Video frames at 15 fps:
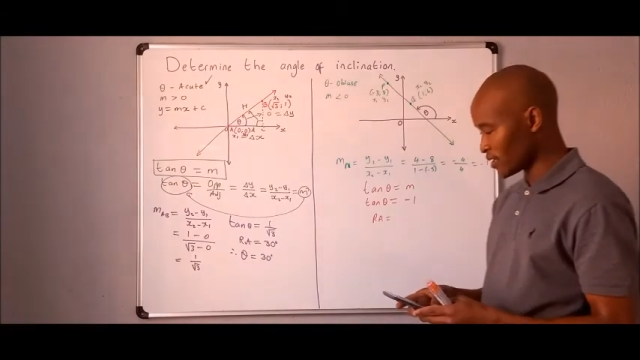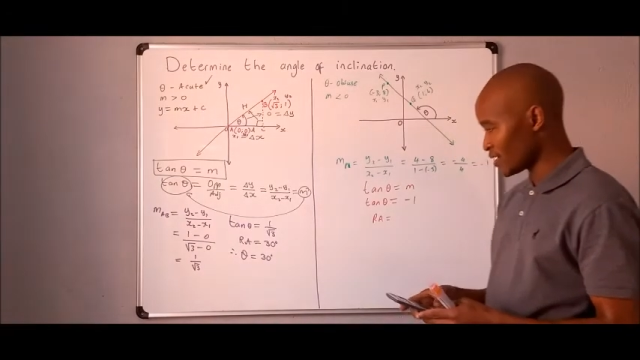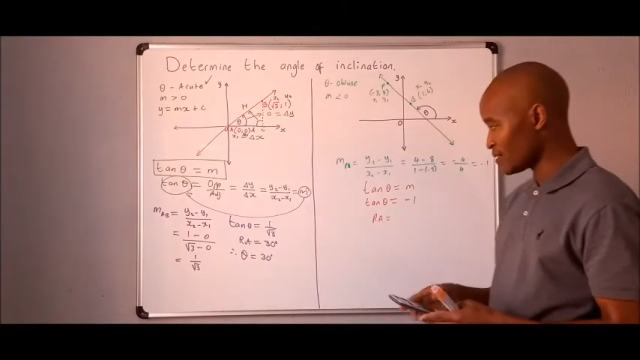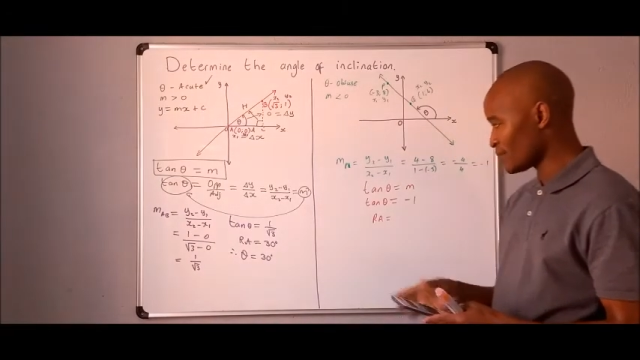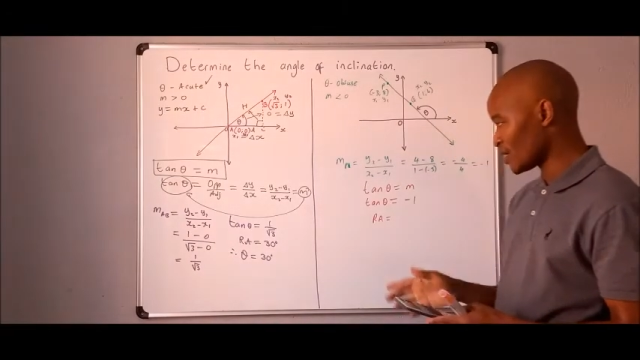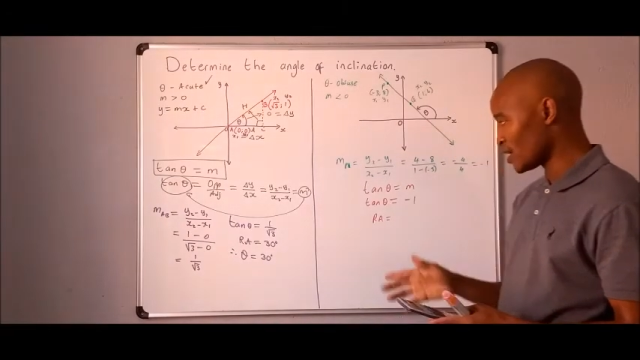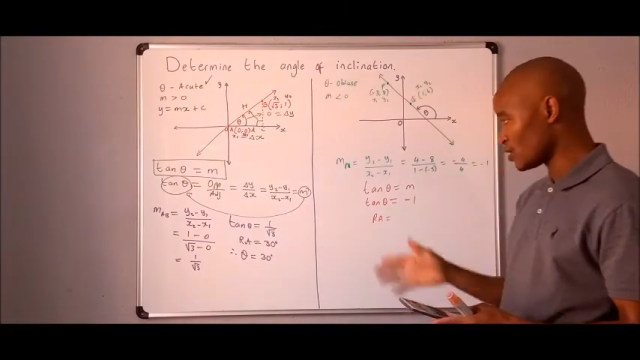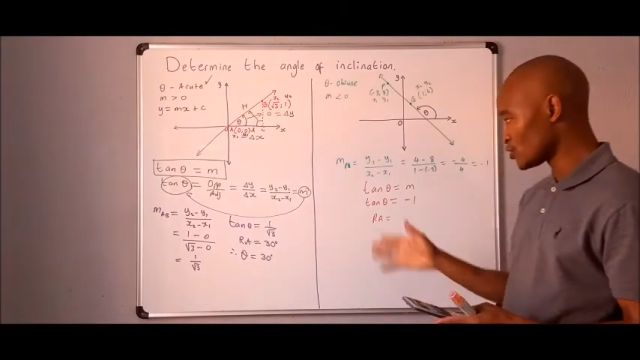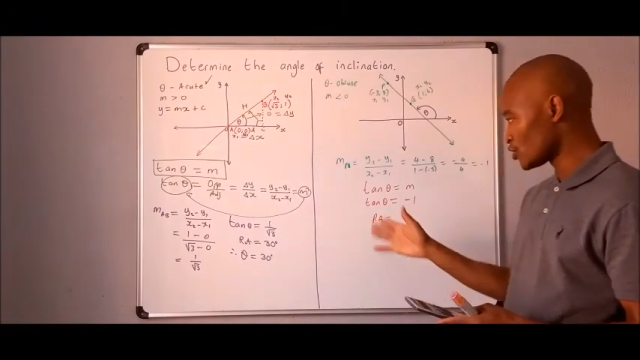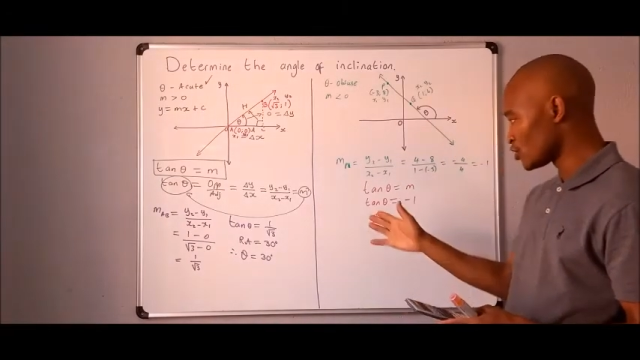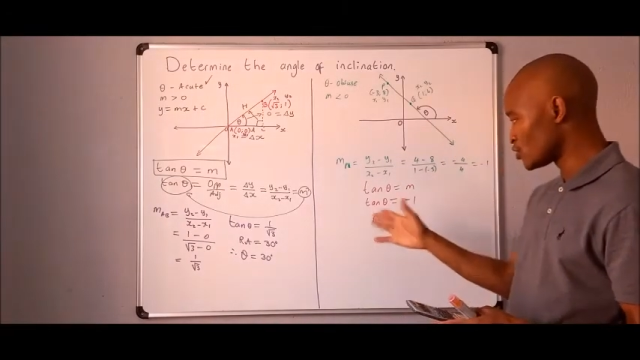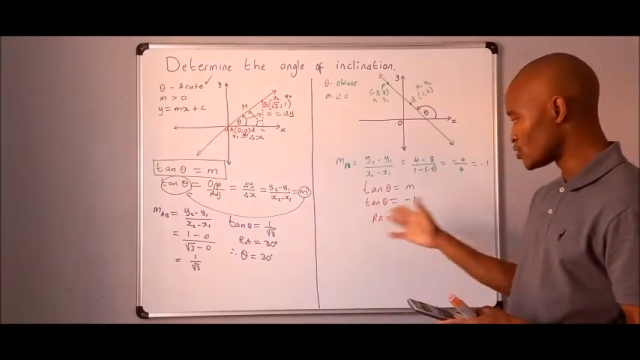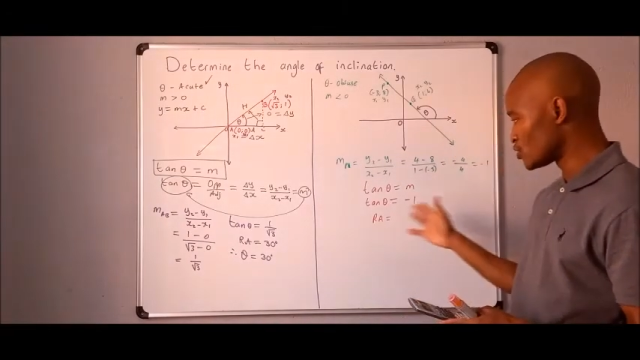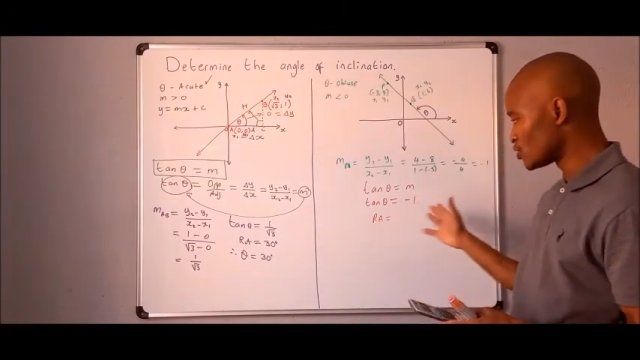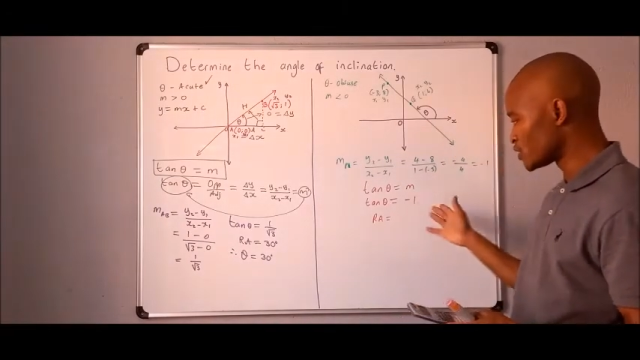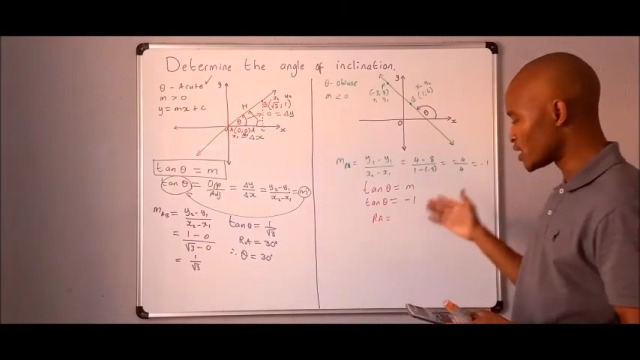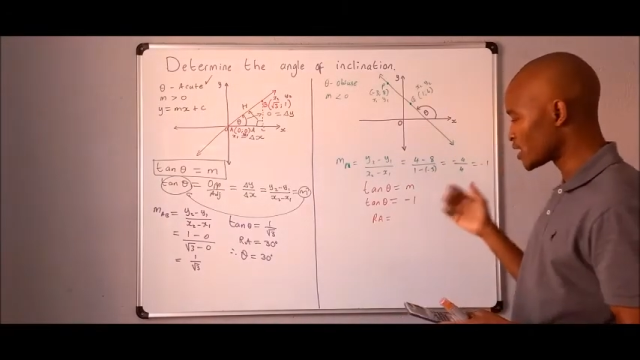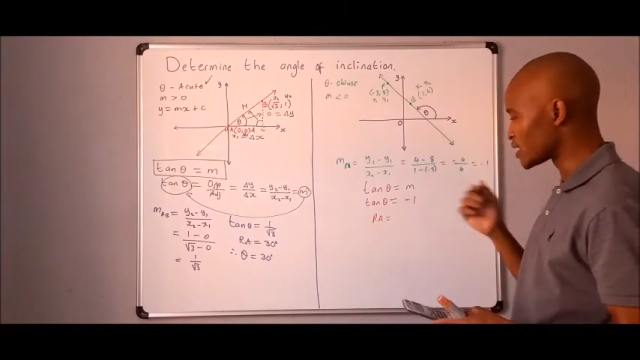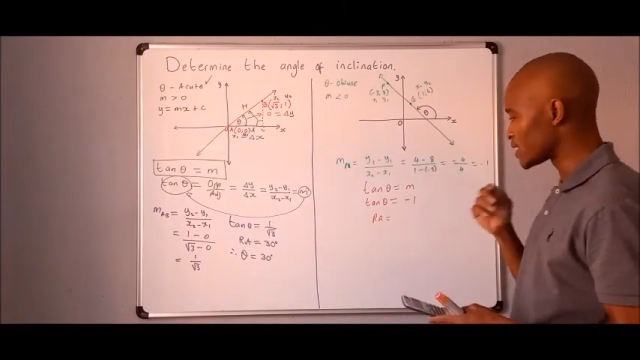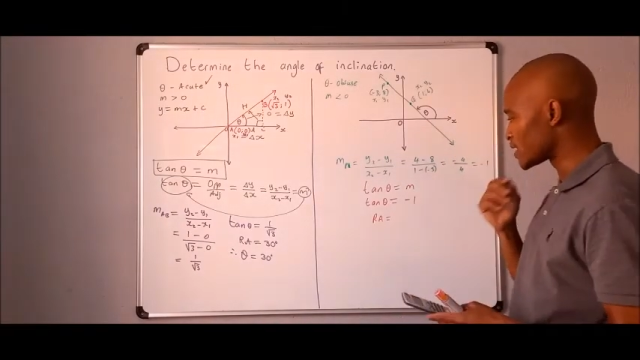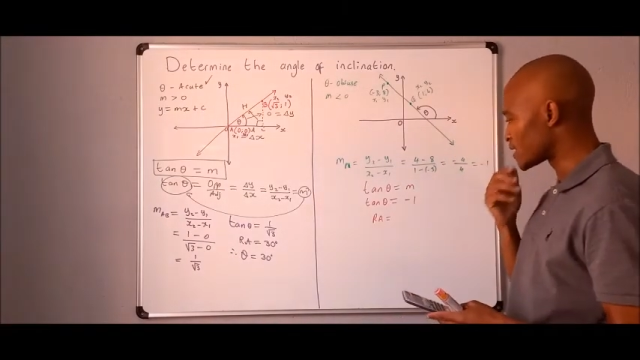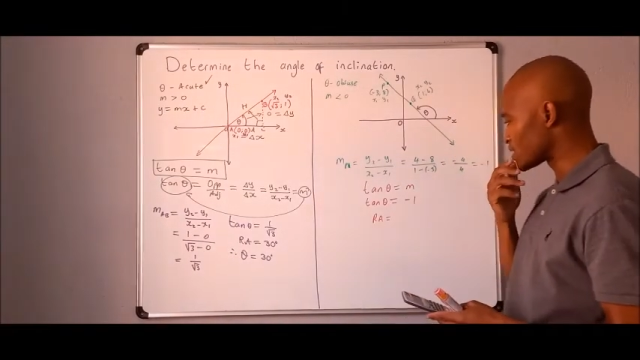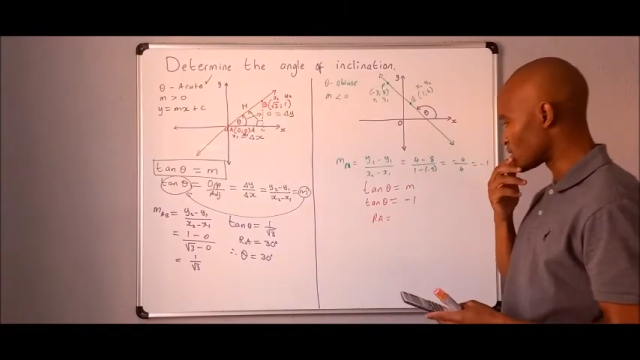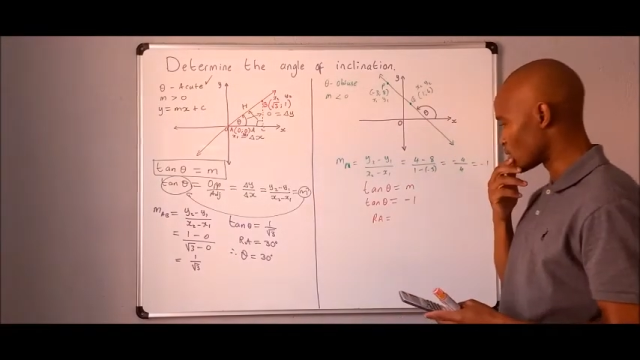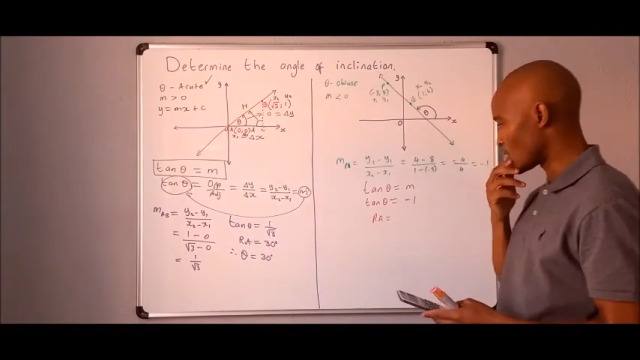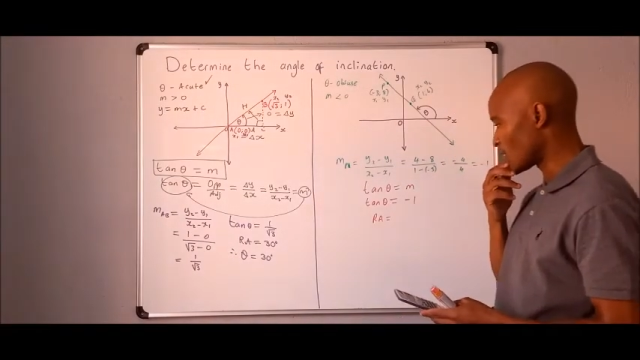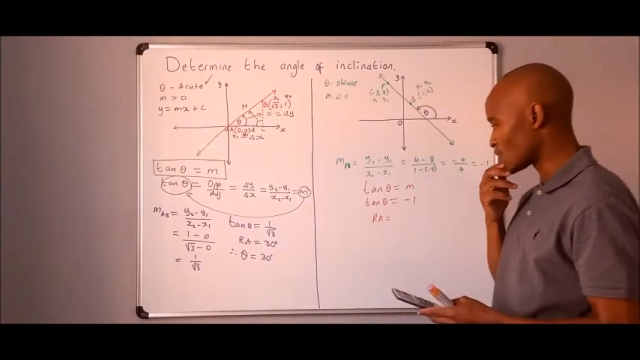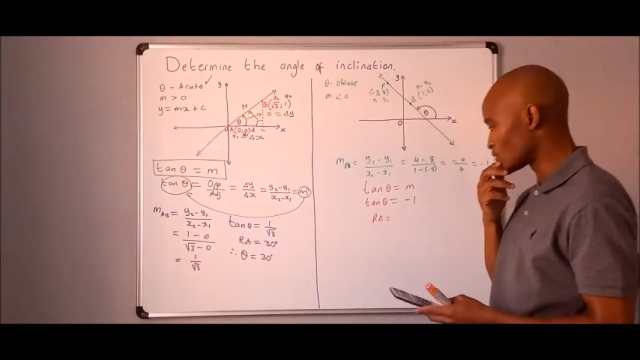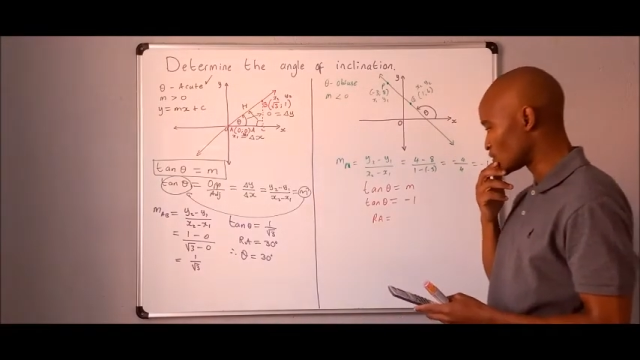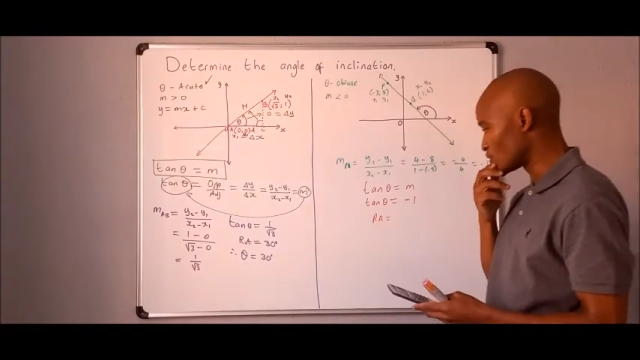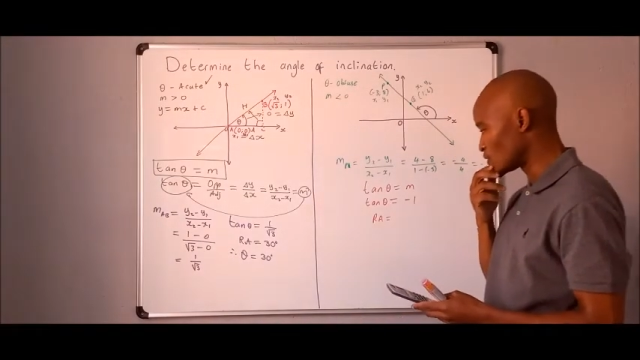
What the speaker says: Okay, but I'll show you two techniques on how